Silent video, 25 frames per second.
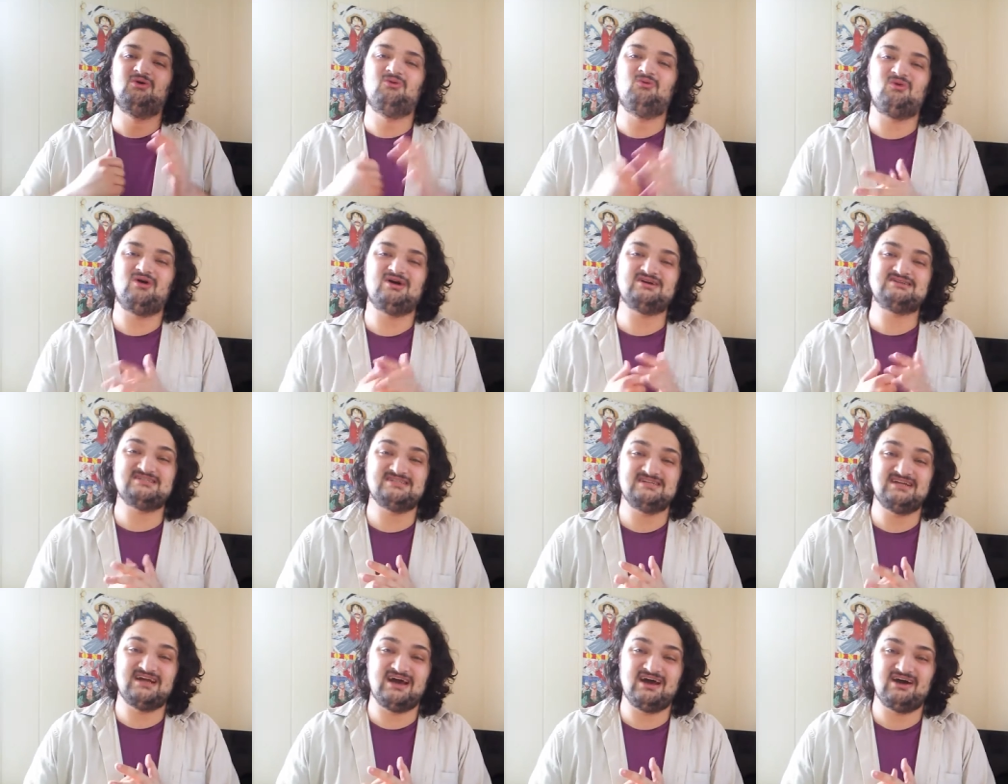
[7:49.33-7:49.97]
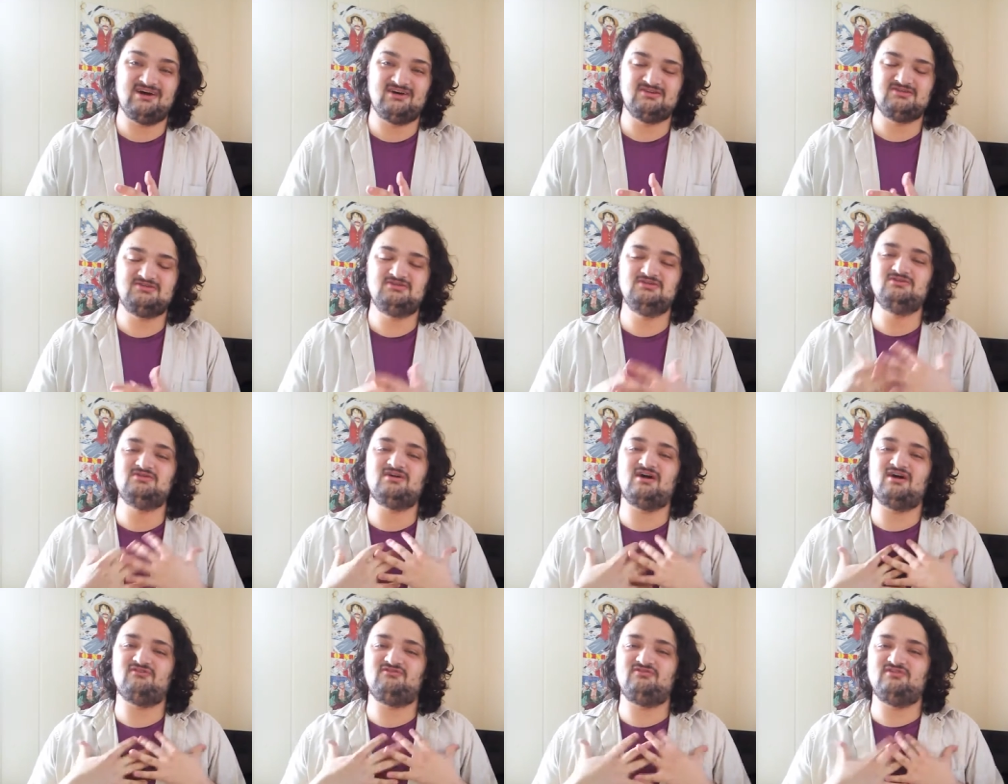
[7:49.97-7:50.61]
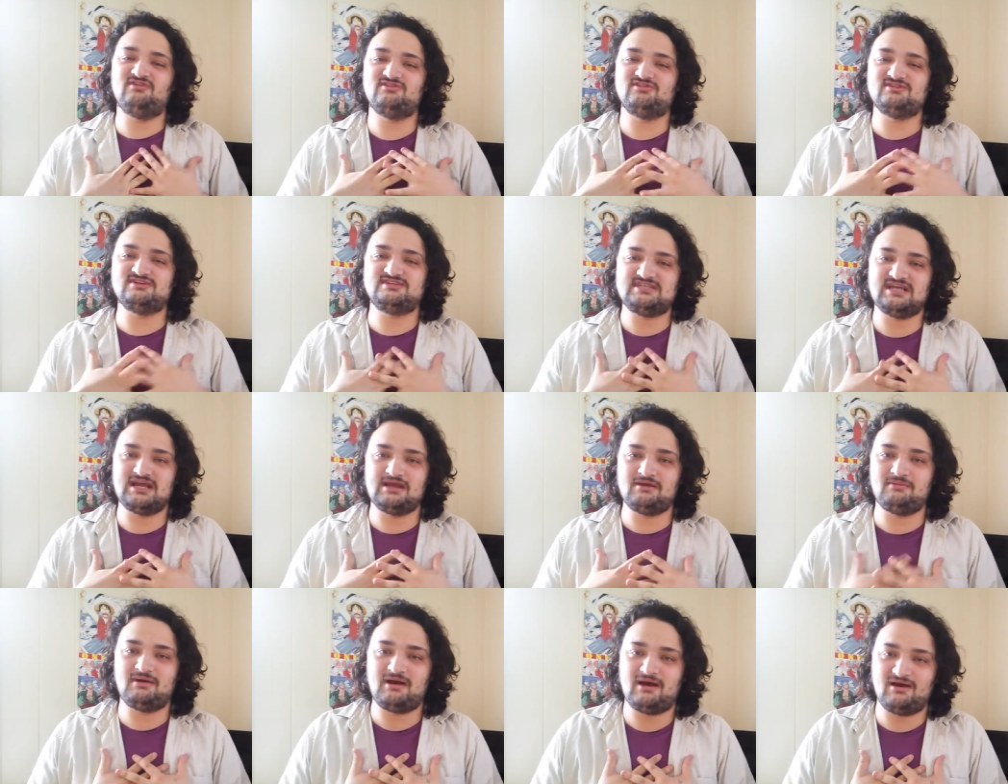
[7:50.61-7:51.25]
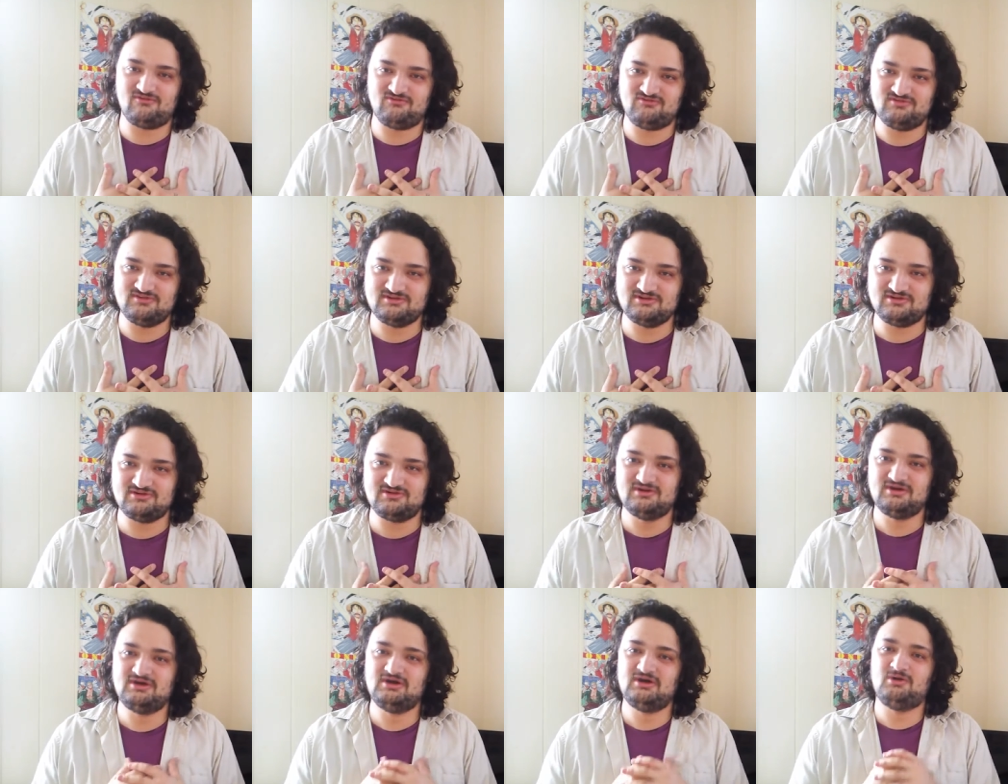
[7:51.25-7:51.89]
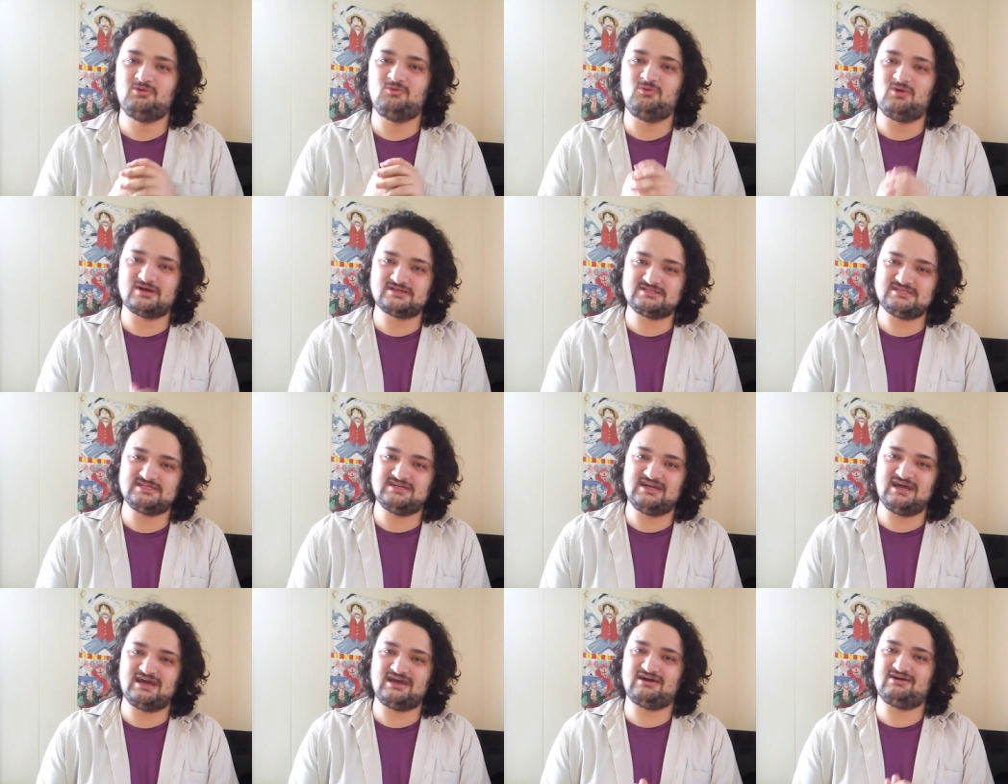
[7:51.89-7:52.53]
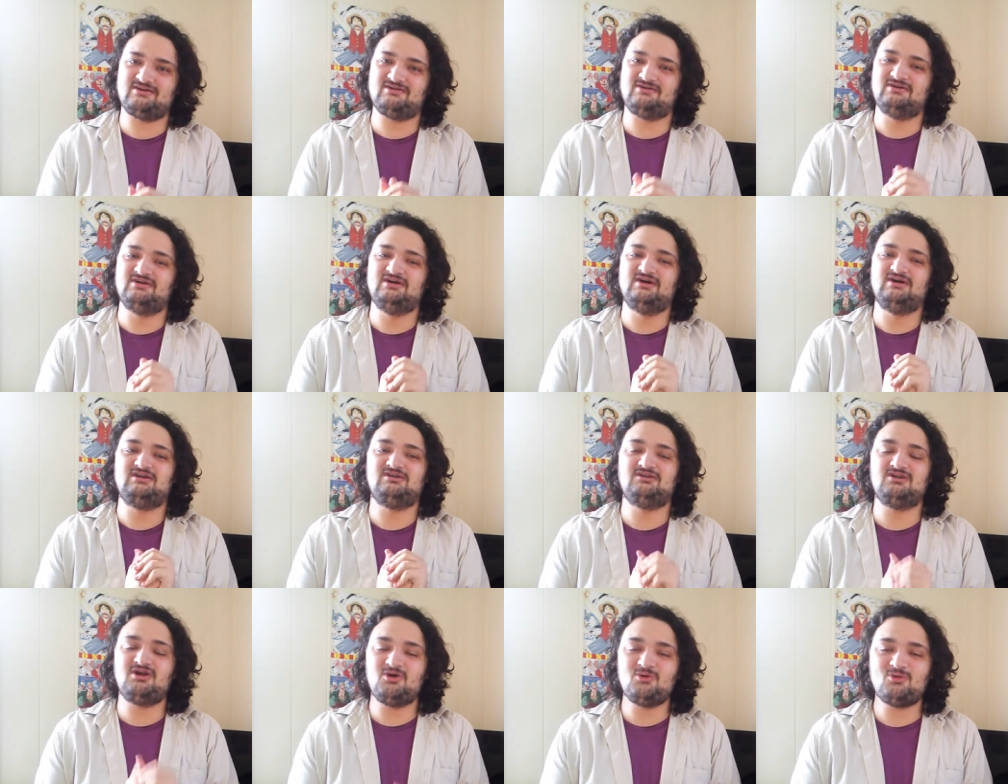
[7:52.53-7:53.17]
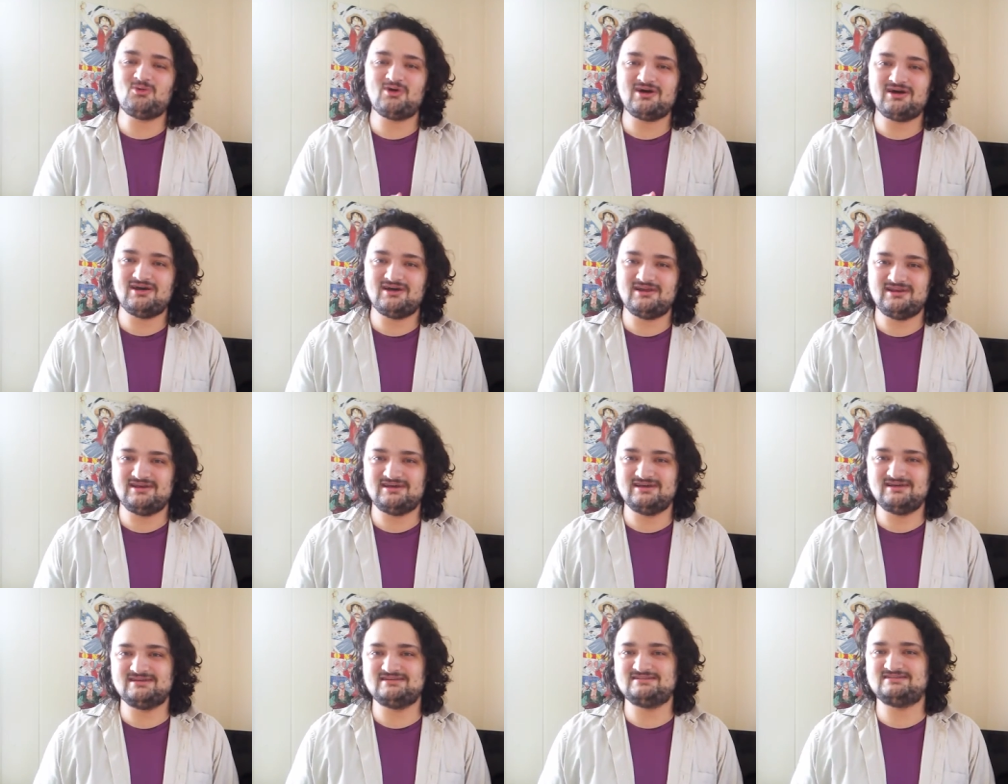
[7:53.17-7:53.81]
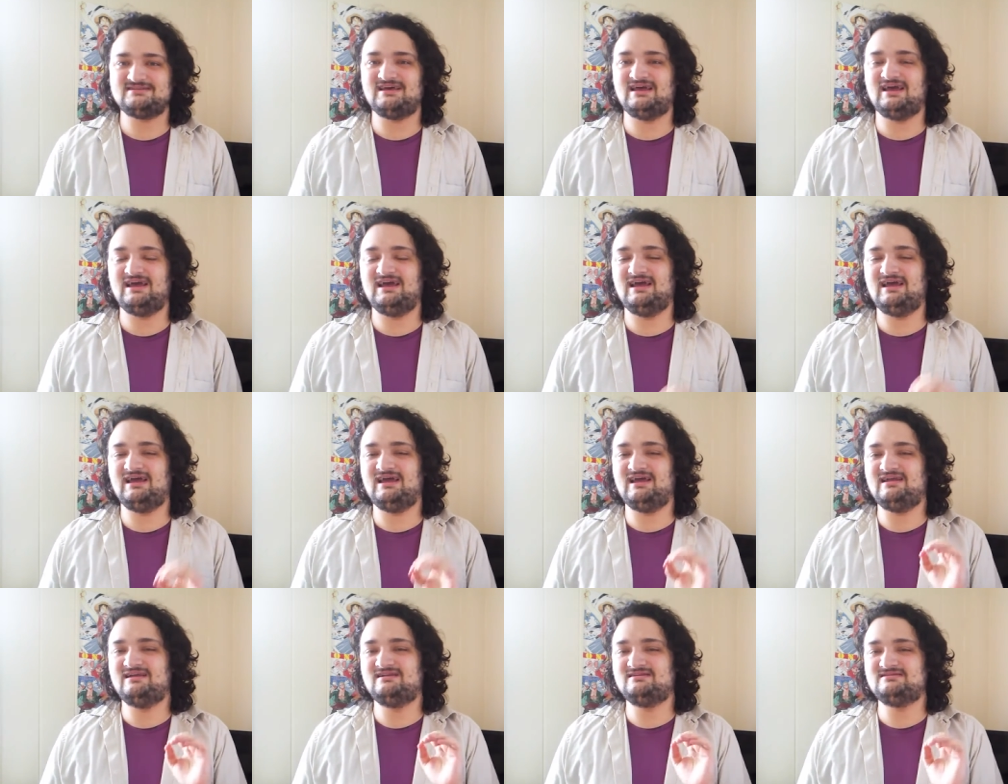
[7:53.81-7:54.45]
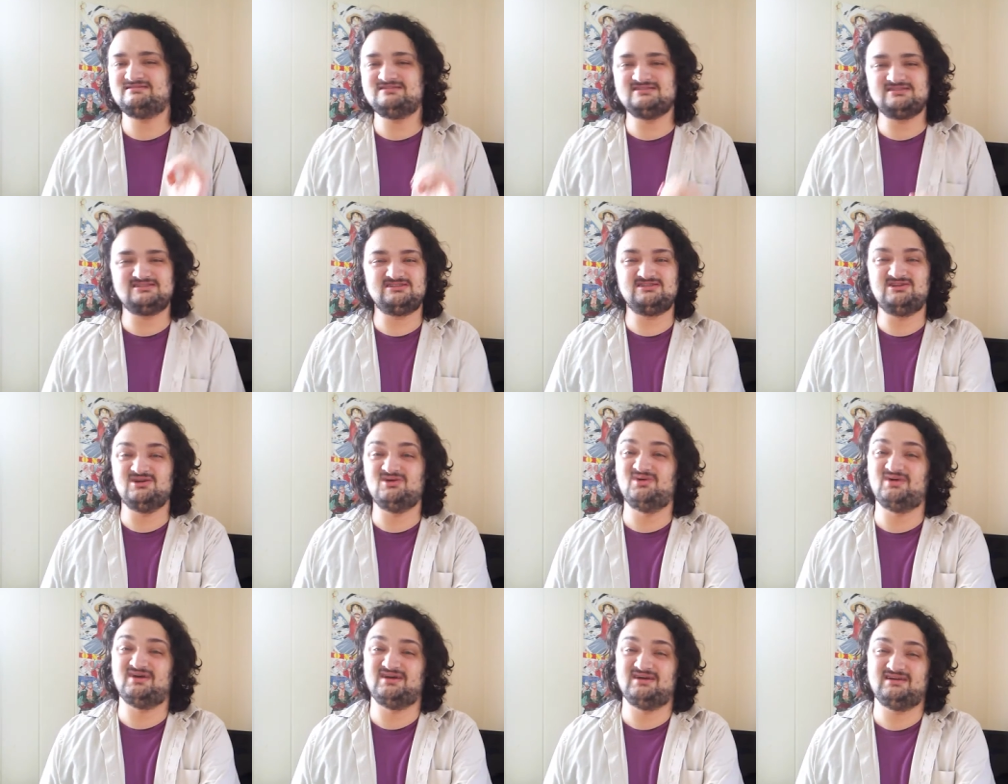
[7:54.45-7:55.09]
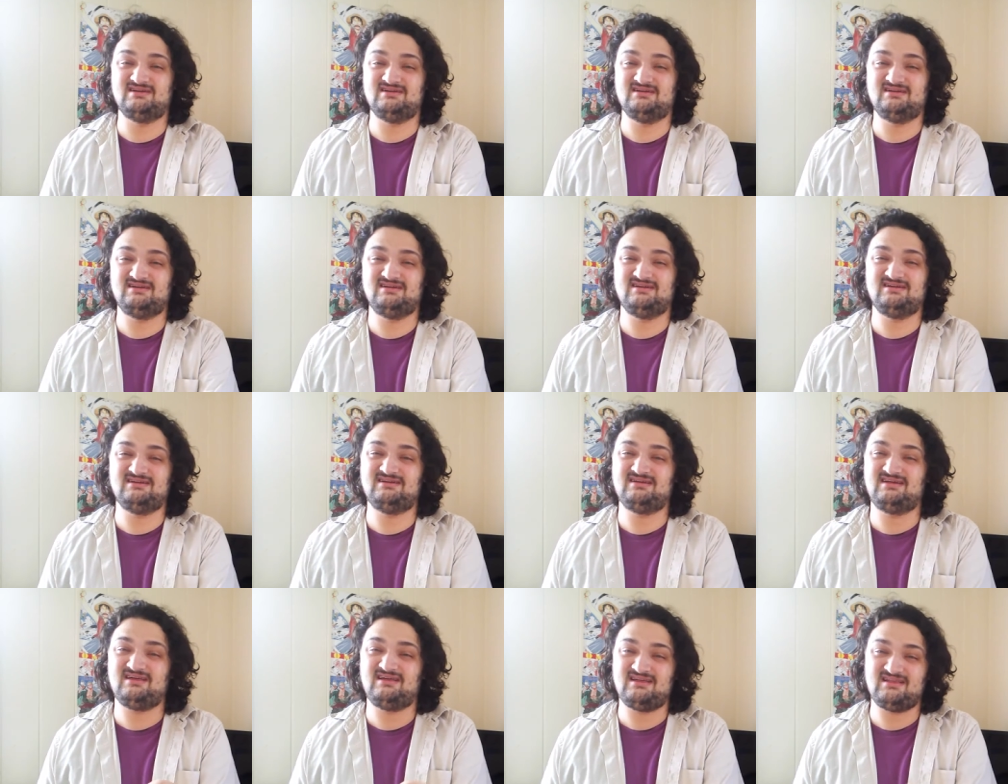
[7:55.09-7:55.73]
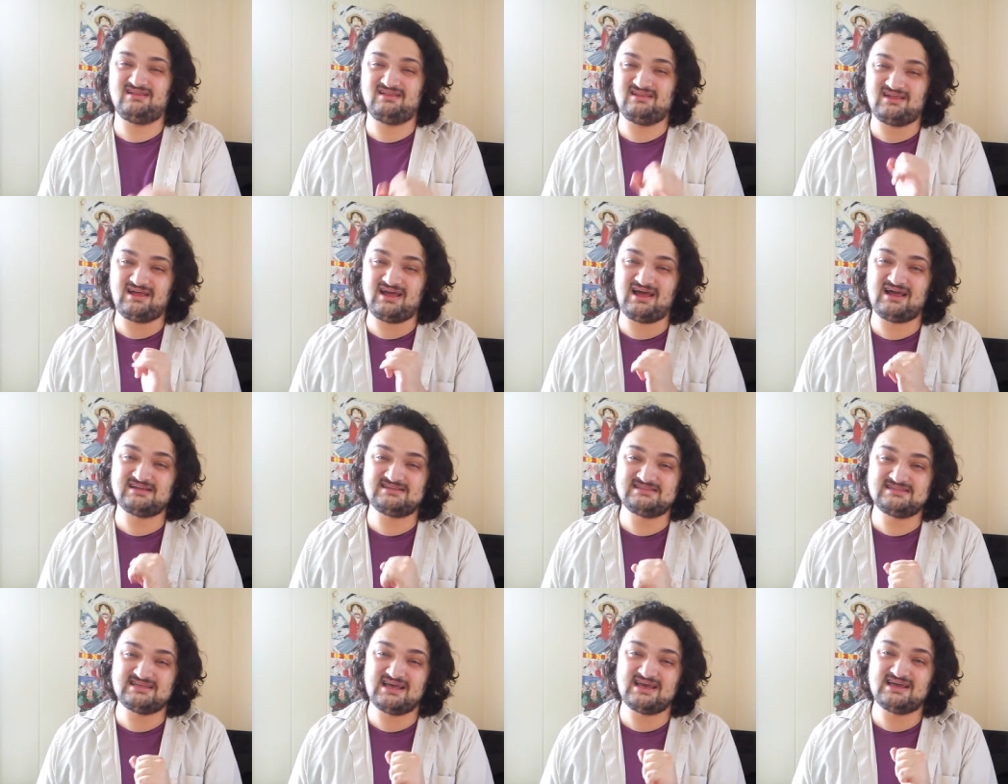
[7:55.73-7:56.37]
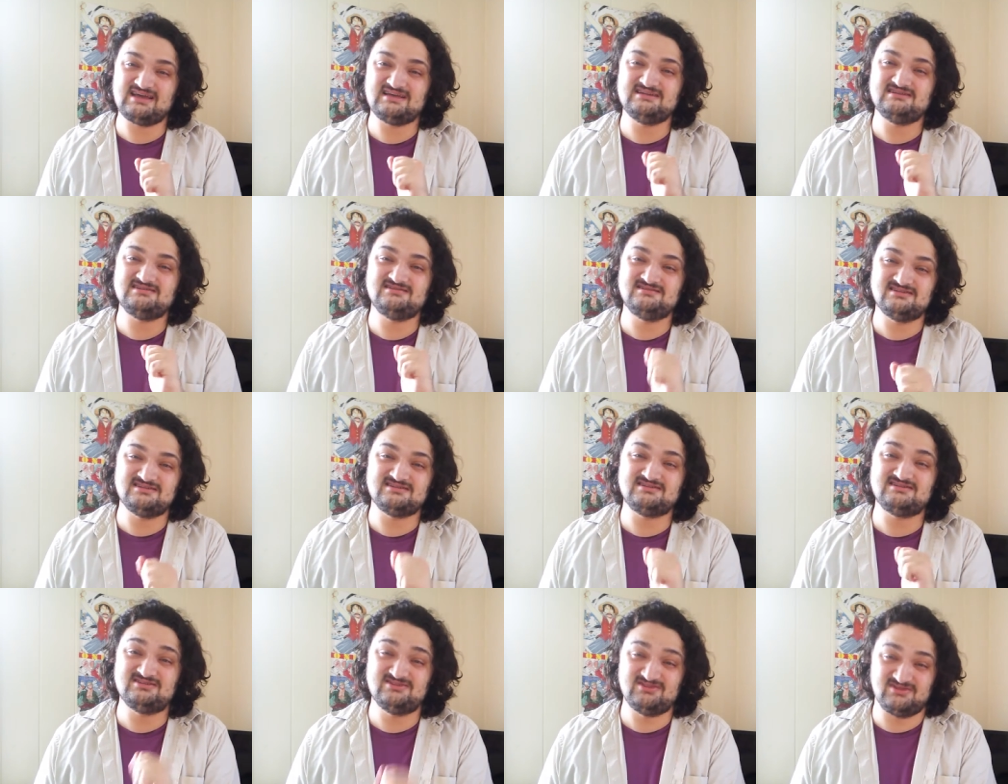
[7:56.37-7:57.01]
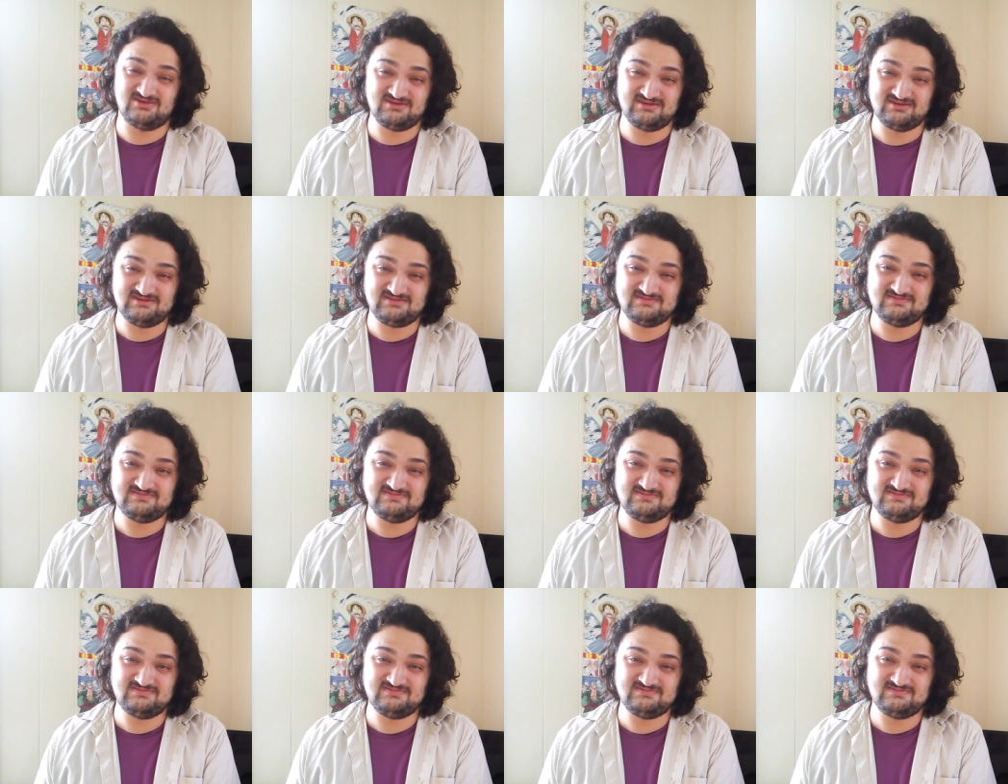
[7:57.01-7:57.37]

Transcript: watch it now. Do not feel the shame I feel. Watch it now. Know what it is. Just do it. I say just do it.